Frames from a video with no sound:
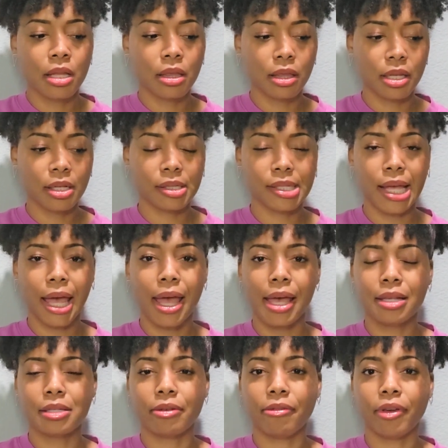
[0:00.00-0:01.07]
looked at
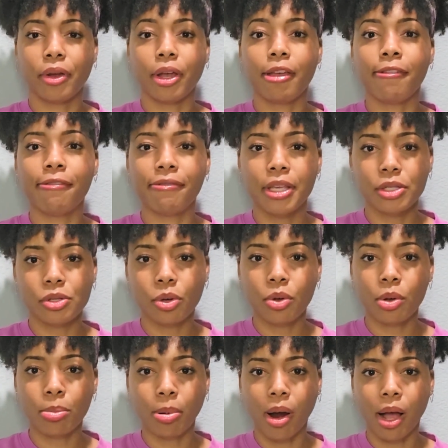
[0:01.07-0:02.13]
as a very
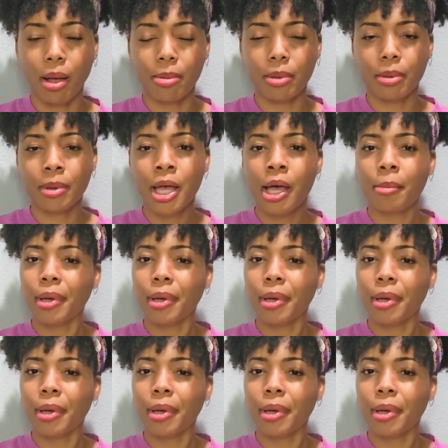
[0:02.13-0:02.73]
physical problem,